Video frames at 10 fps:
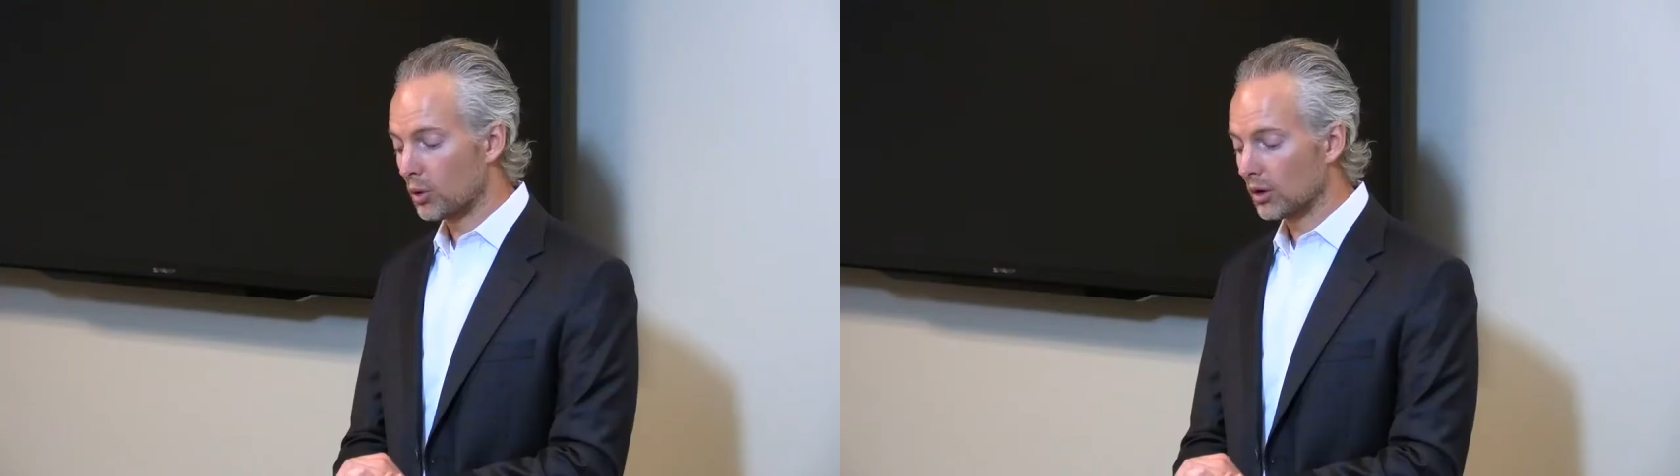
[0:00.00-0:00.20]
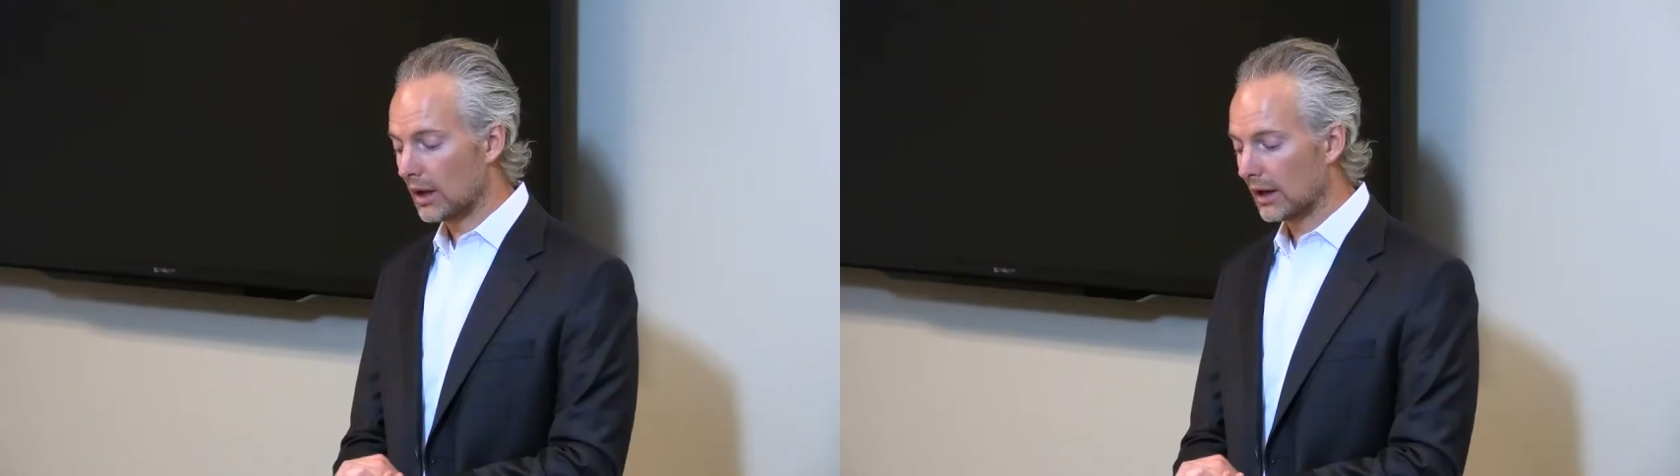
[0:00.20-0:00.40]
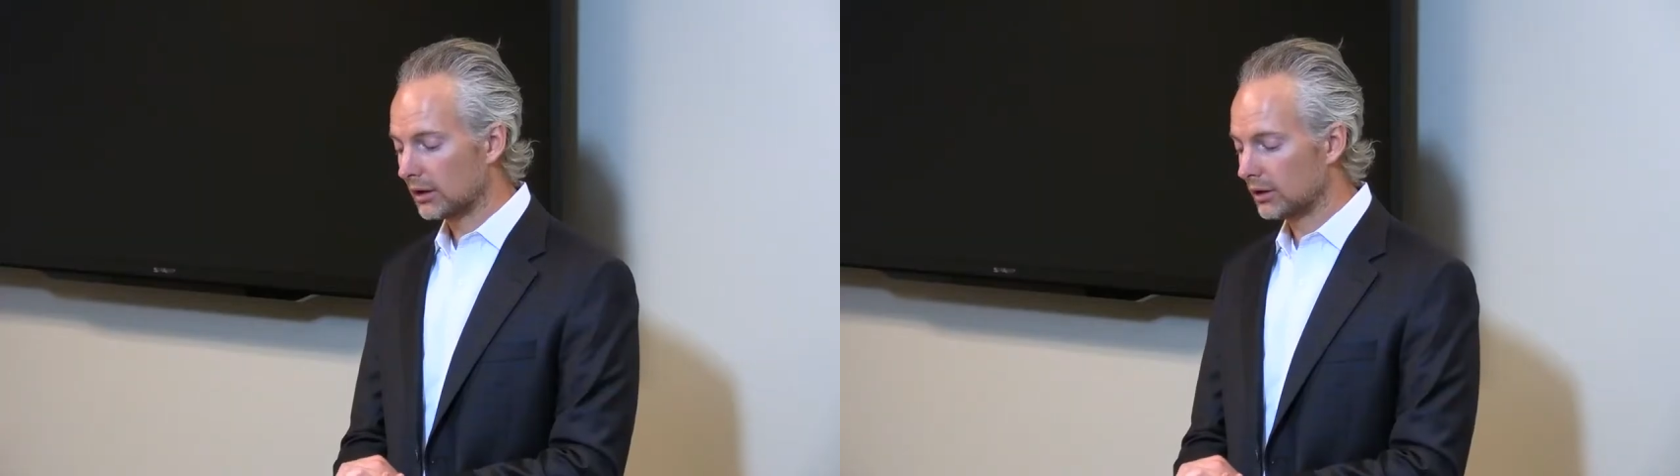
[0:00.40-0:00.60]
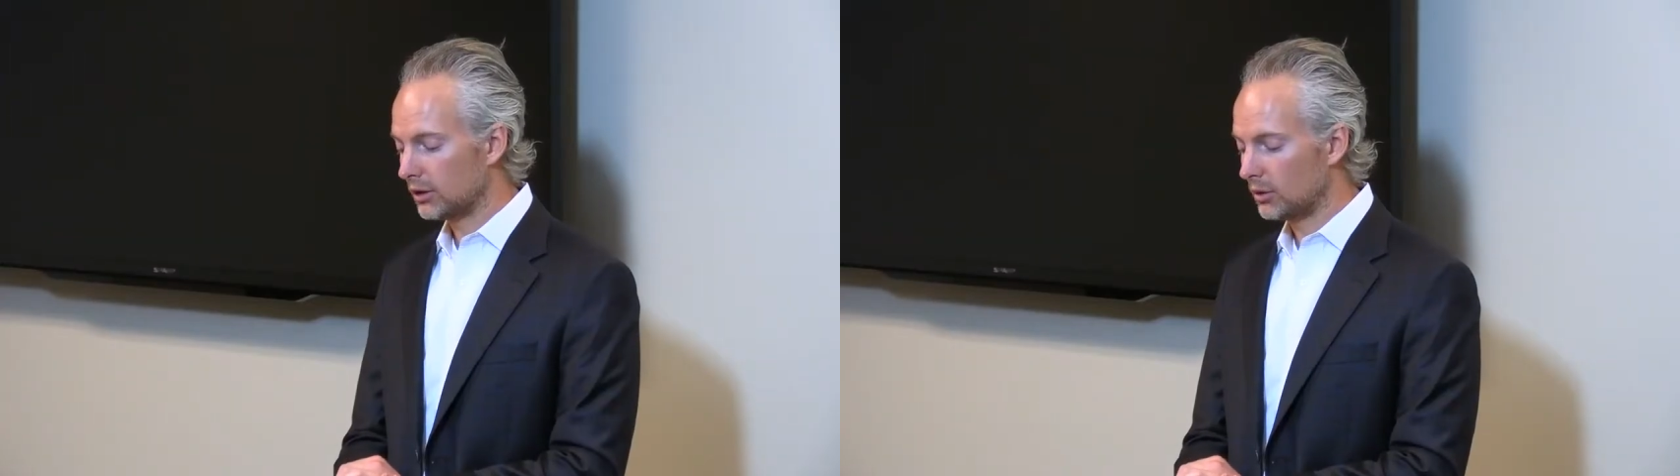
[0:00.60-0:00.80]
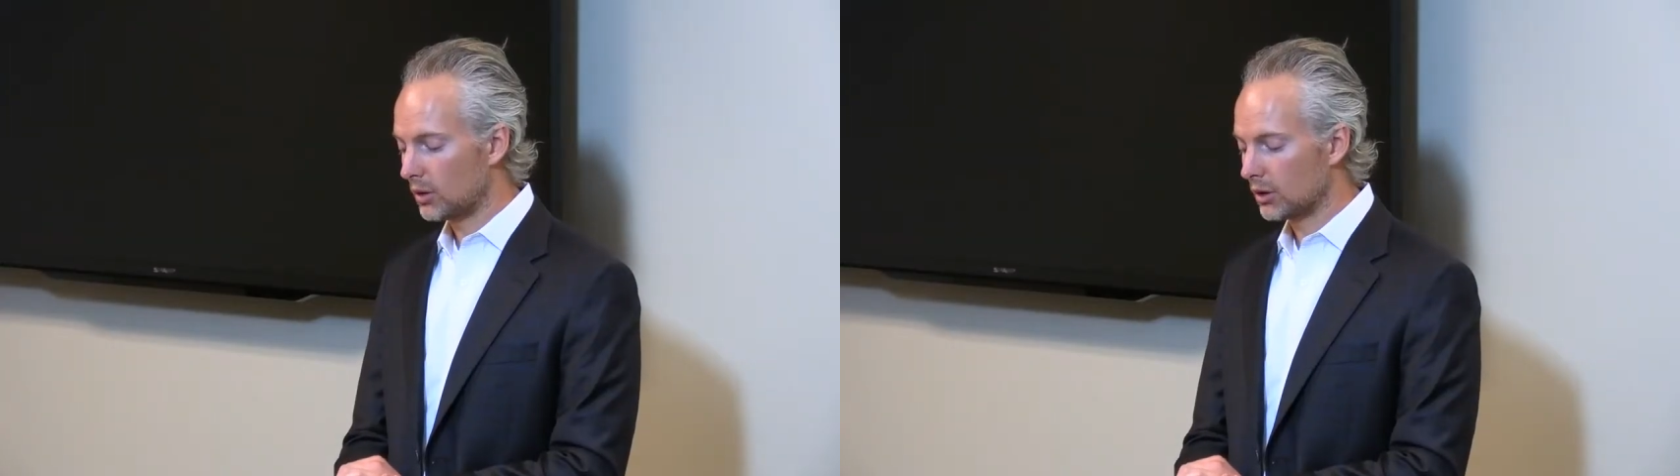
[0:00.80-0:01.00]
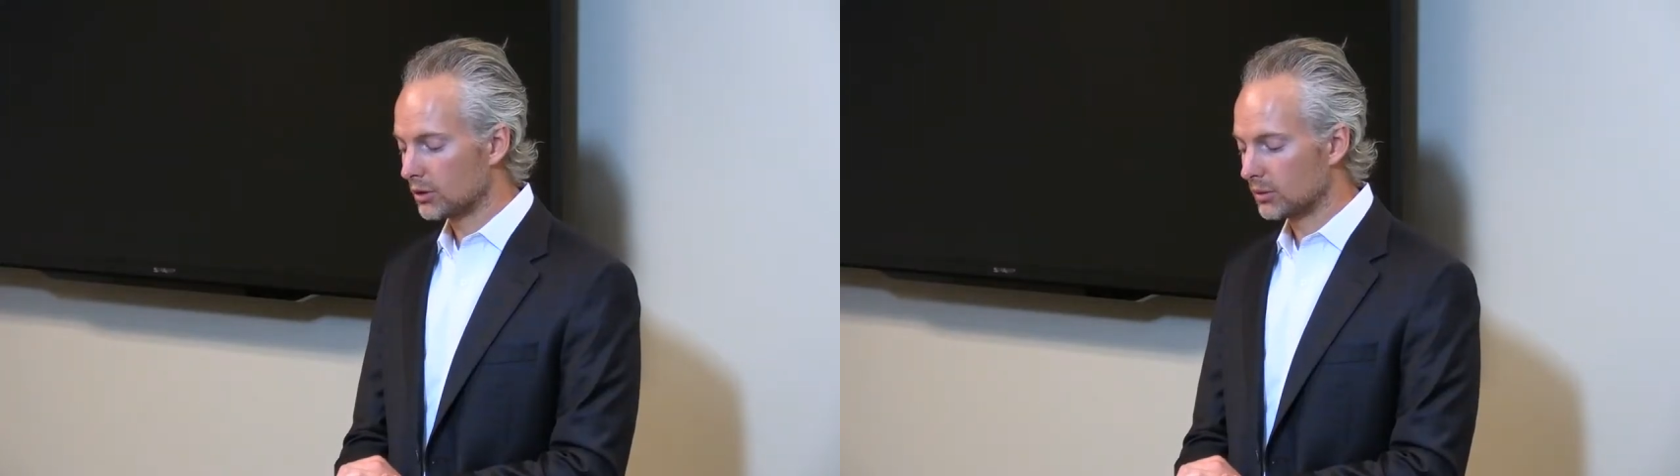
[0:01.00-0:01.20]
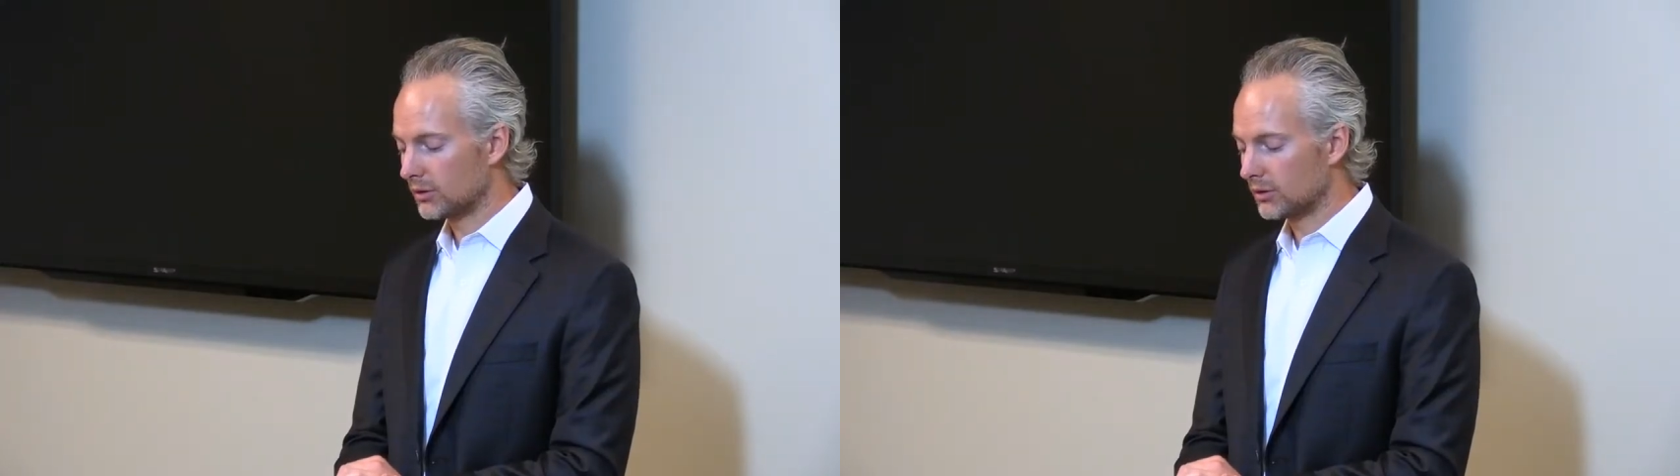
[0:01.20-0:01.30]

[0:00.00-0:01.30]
more likely you are to